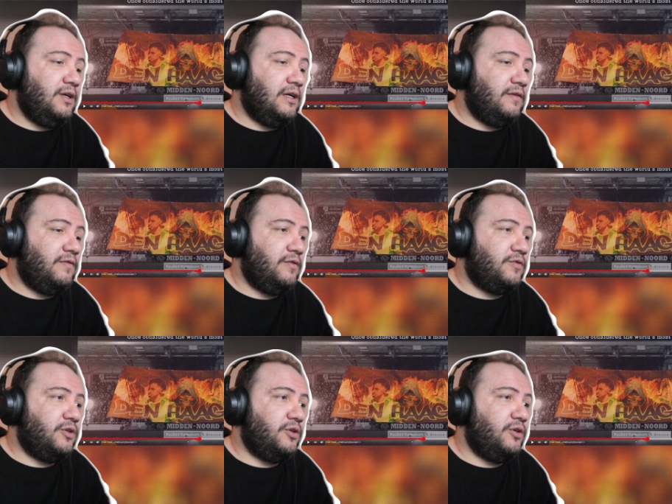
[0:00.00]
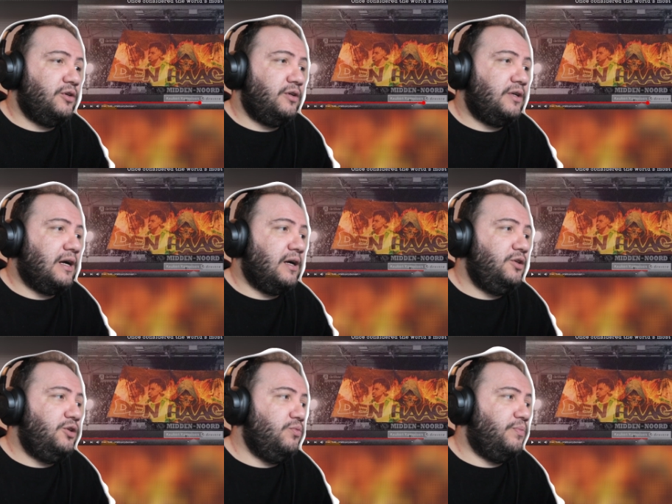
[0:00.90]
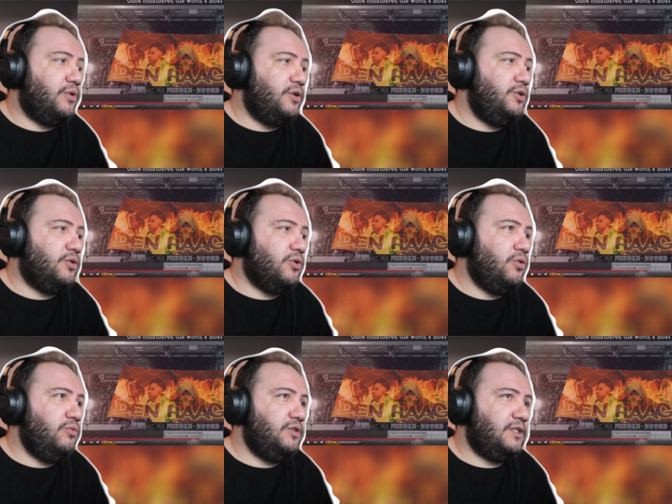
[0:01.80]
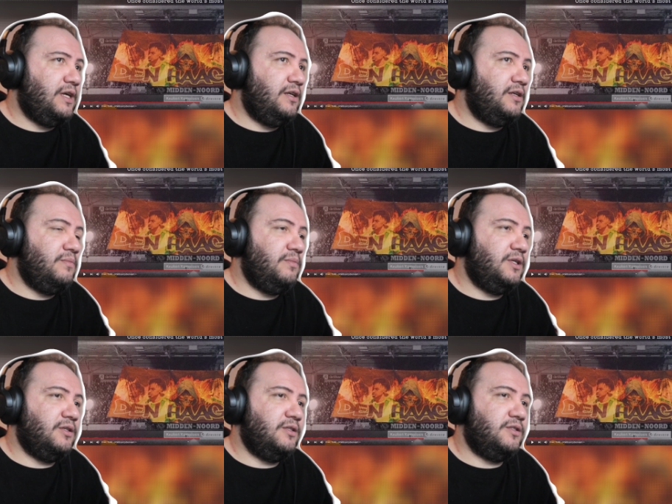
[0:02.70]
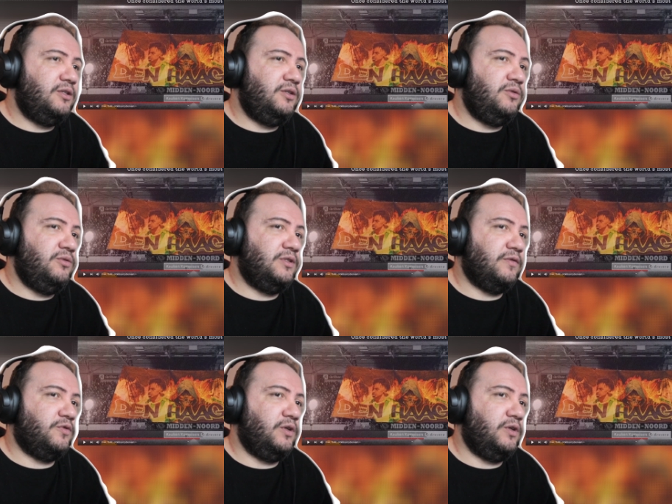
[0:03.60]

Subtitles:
I've ever heard. You burn your own stadium because you suffer a